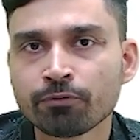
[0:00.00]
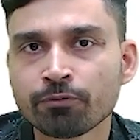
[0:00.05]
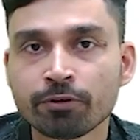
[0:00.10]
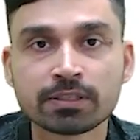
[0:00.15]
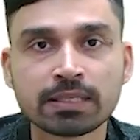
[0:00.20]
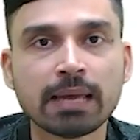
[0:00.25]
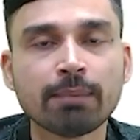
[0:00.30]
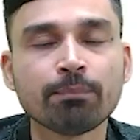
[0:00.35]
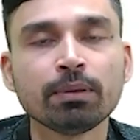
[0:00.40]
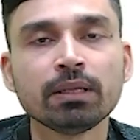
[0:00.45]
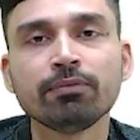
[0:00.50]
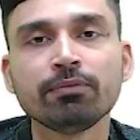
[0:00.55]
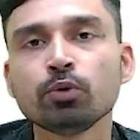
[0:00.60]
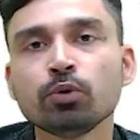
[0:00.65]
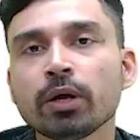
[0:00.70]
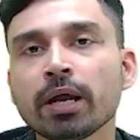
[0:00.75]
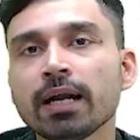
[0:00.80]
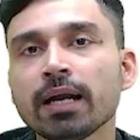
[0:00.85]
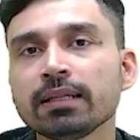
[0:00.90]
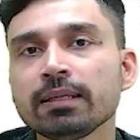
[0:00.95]
For example, if you
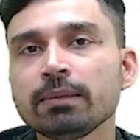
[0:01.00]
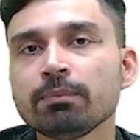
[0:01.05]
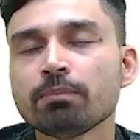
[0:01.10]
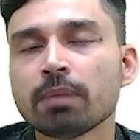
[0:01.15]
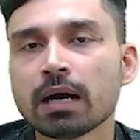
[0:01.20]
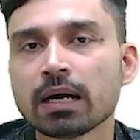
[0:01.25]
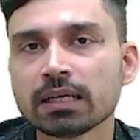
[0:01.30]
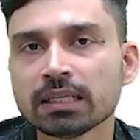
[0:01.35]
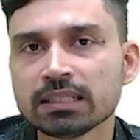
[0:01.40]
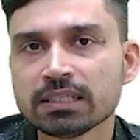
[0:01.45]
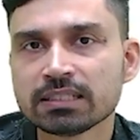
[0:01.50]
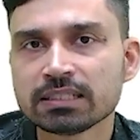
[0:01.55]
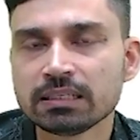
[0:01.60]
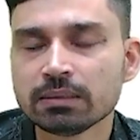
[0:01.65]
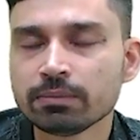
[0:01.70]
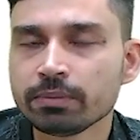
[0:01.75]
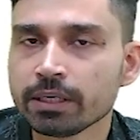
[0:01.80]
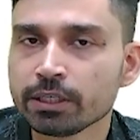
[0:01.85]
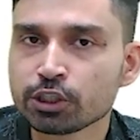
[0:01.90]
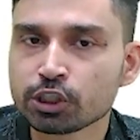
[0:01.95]
look at the Bangladesh
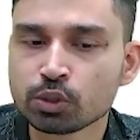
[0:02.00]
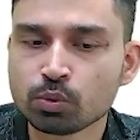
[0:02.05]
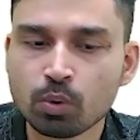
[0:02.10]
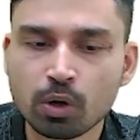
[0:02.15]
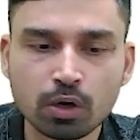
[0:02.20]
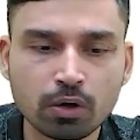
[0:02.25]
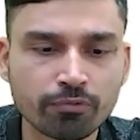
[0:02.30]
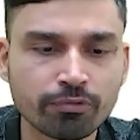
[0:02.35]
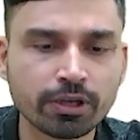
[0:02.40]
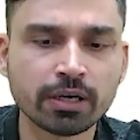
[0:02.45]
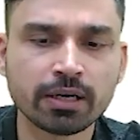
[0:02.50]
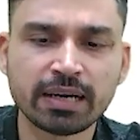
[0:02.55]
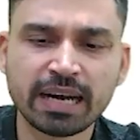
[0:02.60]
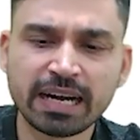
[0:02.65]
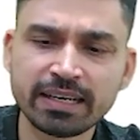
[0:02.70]
Liberation War of year